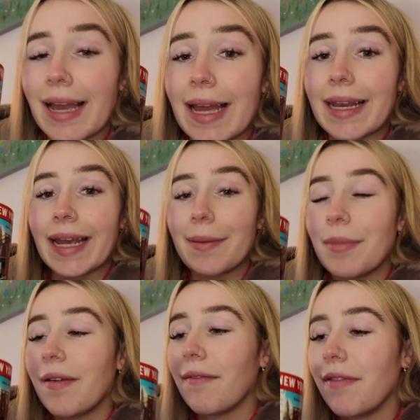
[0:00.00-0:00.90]
And I am
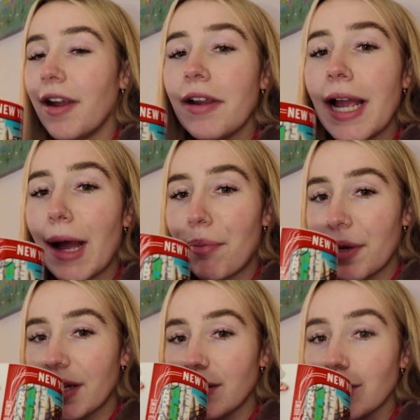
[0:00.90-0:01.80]
very
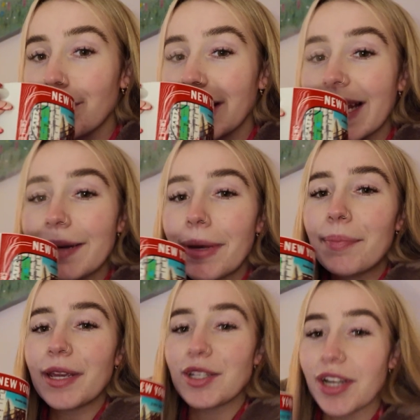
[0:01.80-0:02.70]
happy to be in my
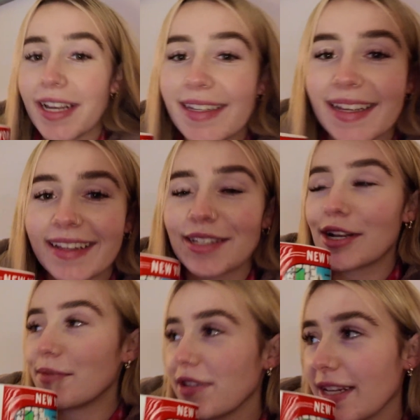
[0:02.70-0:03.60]
PJs at this
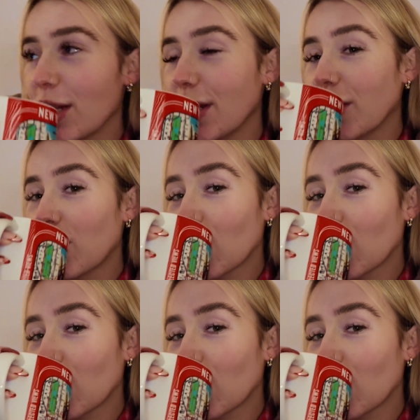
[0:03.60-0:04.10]
time on Saturday.